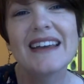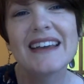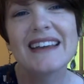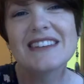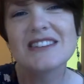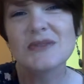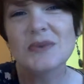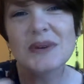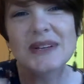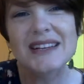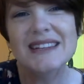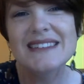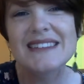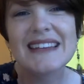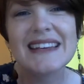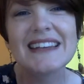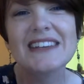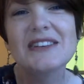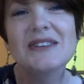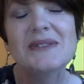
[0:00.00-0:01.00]
And so we're
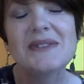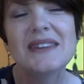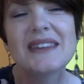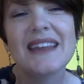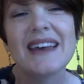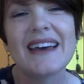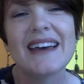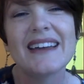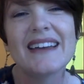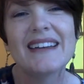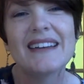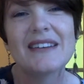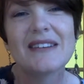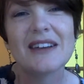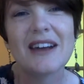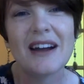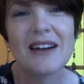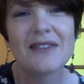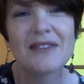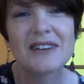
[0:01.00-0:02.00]
continuing that
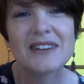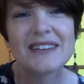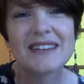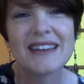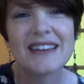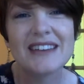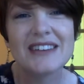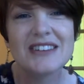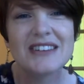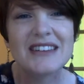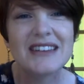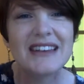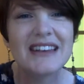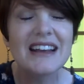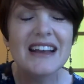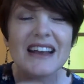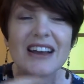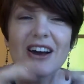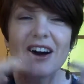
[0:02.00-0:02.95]
conversation.